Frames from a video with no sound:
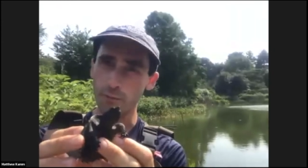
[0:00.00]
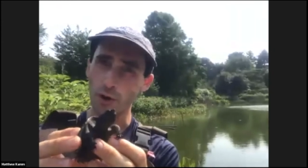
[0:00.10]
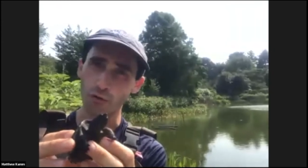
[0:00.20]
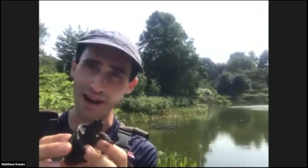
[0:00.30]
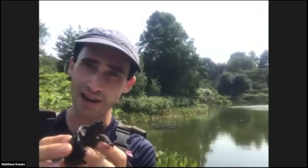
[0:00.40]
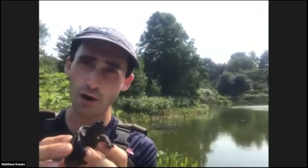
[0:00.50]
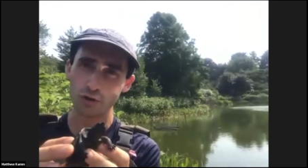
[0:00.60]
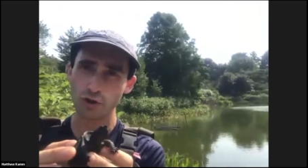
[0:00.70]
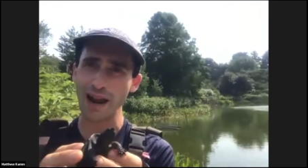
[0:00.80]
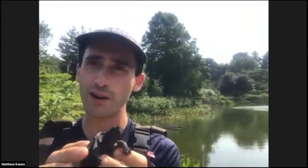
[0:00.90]
radio
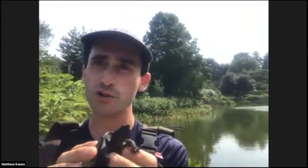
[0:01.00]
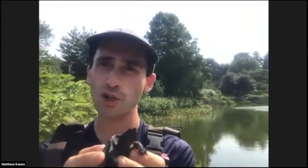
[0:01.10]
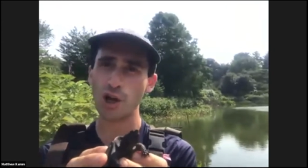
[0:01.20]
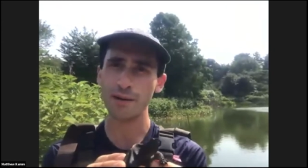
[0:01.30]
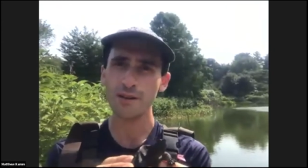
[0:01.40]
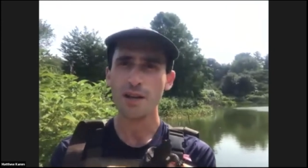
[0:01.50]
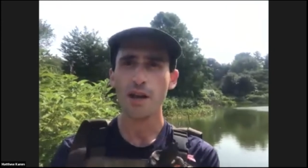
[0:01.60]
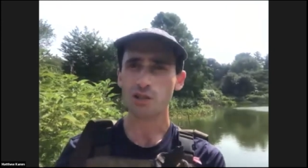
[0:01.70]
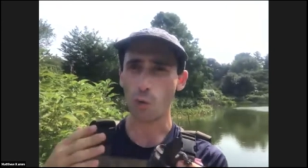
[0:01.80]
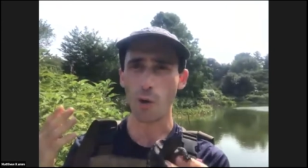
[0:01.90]
trackers on. So
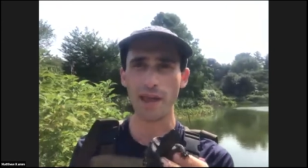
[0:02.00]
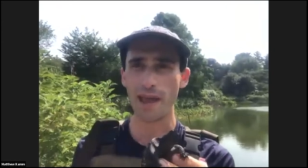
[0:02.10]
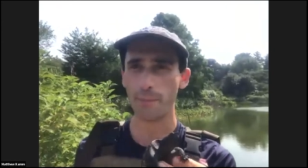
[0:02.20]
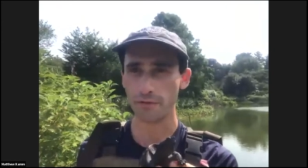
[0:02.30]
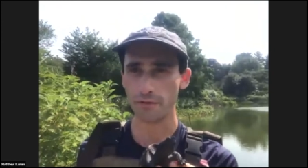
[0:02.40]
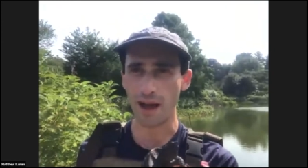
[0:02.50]
we'll be able to follow